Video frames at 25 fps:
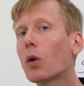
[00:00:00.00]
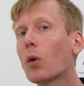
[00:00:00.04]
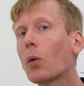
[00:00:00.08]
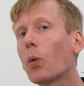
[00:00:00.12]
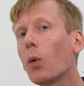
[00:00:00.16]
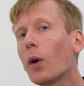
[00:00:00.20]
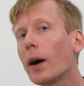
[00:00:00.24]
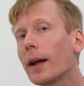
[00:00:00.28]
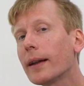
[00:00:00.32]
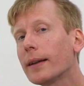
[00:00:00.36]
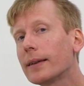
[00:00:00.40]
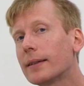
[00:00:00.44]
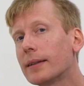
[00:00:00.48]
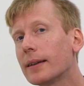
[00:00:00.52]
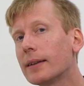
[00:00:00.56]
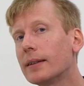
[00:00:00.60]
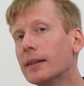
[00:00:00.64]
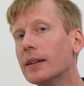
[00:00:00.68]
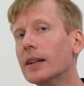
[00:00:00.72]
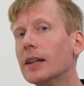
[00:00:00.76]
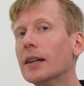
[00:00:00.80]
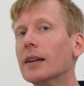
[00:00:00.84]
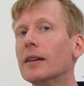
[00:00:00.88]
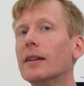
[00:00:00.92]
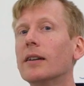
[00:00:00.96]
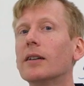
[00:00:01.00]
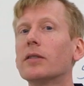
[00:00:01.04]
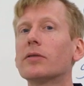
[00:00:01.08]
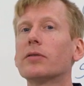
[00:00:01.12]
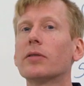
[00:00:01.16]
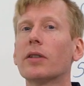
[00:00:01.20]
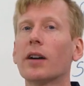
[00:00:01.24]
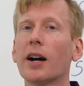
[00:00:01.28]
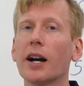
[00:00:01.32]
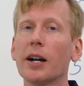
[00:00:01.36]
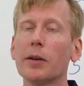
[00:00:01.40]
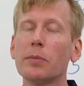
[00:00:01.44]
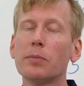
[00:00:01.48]
quantity
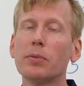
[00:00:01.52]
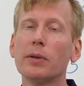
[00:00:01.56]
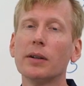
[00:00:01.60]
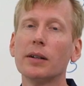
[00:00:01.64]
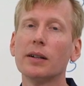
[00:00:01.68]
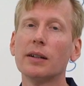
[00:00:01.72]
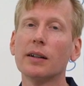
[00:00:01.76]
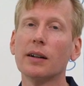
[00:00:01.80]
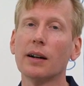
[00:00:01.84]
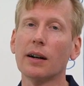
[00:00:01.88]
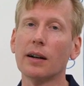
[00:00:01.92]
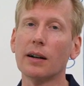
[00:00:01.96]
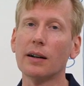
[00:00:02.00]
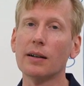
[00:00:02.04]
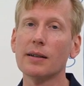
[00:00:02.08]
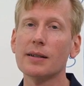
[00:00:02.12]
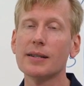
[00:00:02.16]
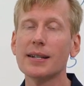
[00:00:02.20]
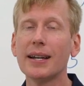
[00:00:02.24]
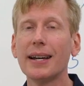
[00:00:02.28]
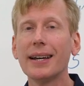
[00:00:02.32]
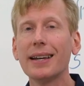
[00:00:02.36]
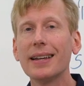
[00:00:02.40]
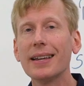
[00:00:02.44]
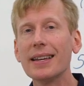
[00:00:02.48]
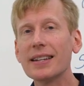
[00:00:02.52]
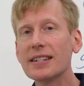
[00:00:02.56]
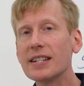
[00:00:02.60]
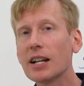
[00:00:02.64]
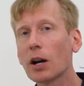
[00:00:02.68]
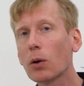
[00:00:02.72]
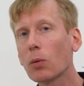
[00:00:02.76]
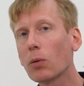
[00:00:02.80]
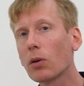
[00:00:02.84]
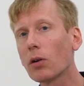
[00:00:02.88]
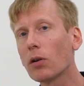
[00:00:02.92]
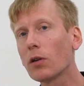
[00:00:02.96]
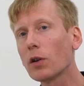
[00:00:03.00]
for hybrid cars is
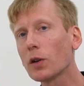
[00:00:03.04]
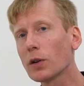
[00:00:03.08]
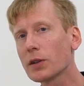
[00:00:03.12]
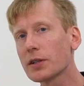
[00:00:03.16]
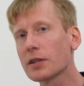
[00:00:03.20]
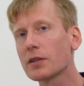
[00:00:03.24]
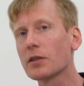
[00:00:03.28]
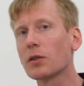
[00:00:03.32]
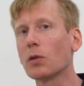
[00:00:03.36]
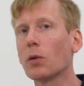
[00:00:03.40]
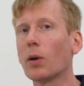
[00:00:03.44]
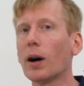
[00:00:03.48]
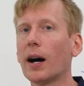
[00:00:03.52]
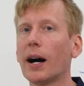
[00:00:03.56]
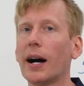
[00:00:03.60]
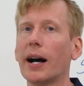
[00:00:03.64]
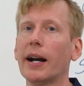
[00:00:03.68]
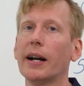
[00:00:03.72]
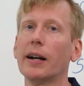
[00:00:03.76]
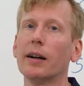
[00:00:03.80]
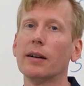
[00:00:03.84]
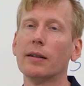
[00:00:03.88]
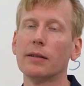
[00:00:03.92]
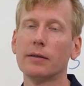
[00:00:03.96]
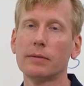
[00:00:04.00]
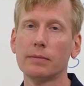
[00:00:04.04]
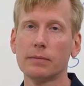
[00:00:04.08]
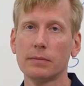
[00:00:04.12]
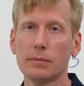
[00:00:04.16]
now also higher.